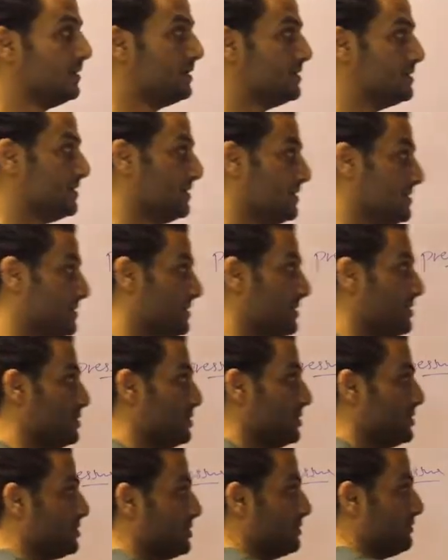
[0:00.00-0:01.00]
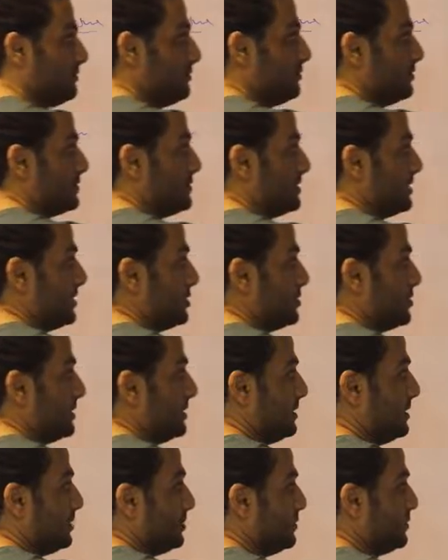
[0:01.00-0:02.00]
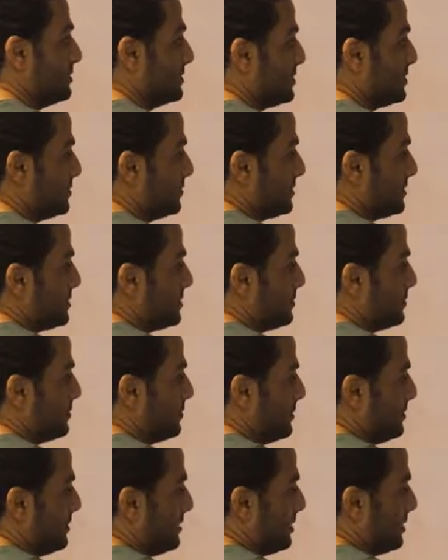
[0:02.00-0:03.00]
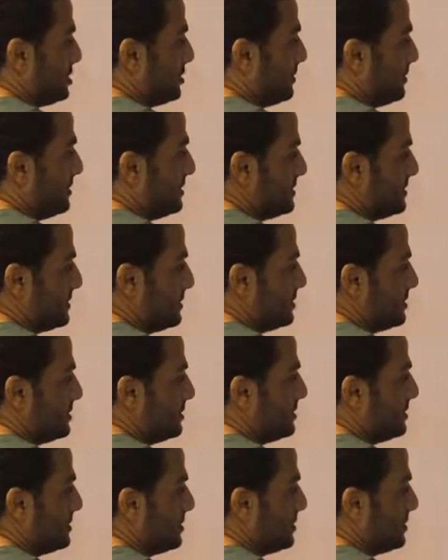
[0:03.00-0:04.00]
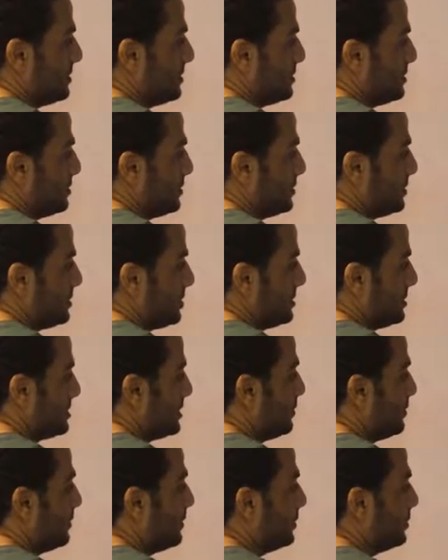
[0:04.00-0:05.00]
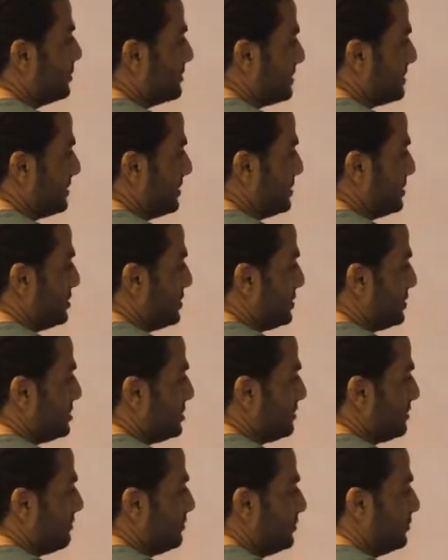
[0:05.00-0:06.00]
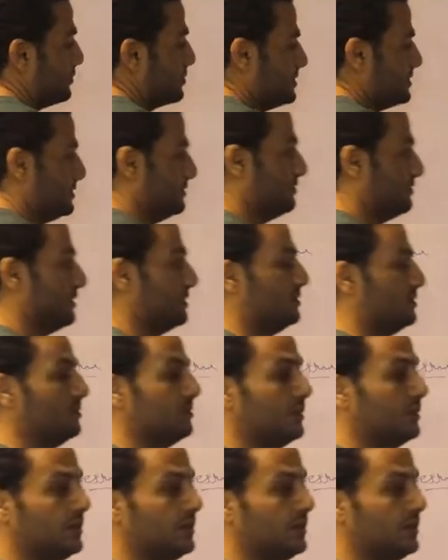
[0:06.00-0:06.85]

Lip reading: This tangential force actually causes what's called actually the shear stress, which is equal to the tangential force divided